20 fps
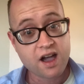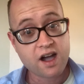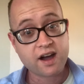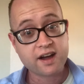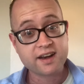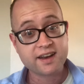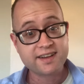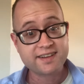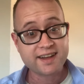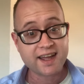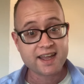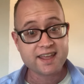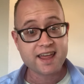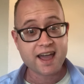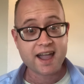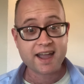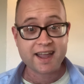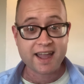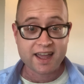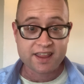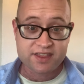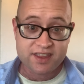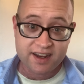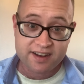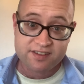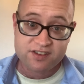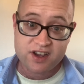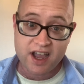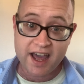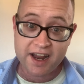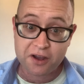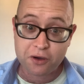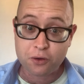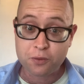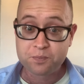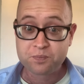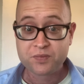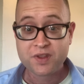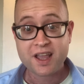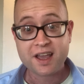I'm going to say that again. This
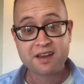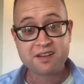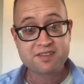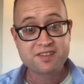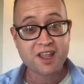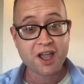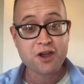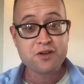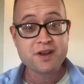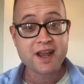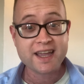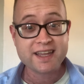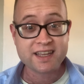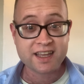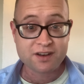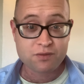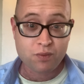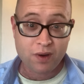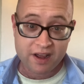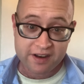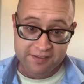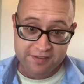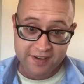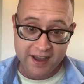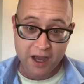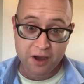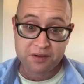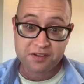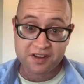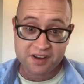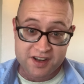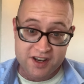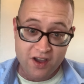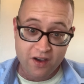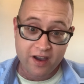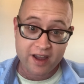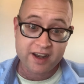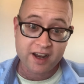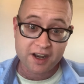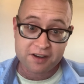channel has donated one thousand
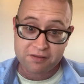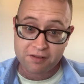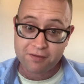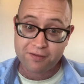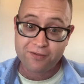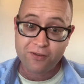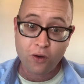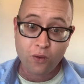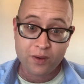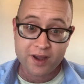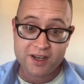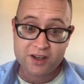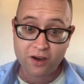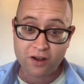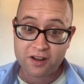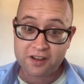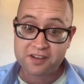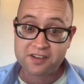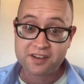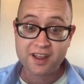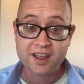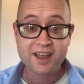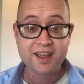nine hundred and forty dollars